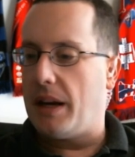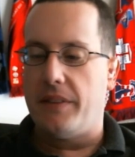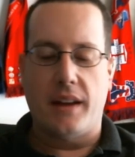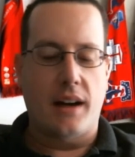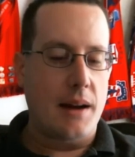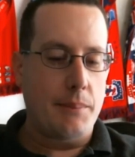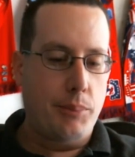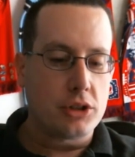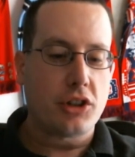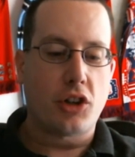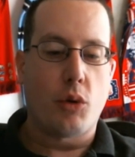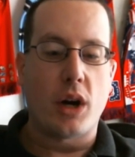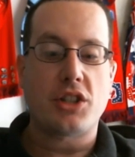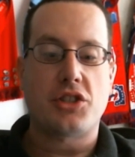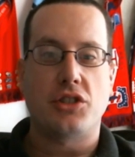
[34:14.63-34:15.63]
And then I put the
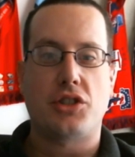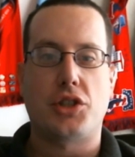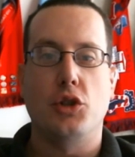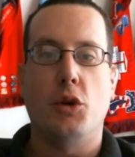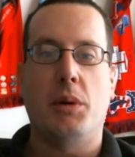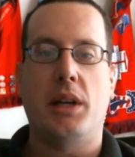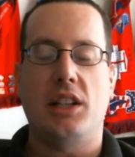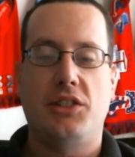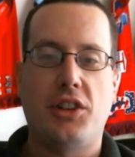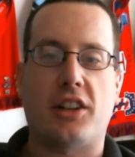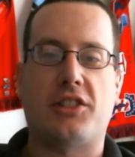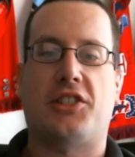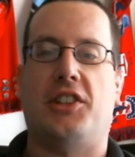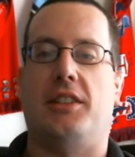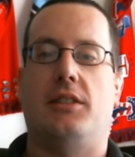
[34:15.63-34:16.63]
question to him and he
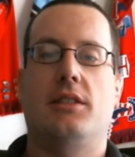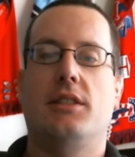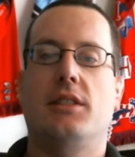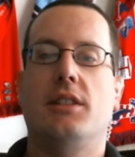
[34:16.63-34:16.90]
ducks it.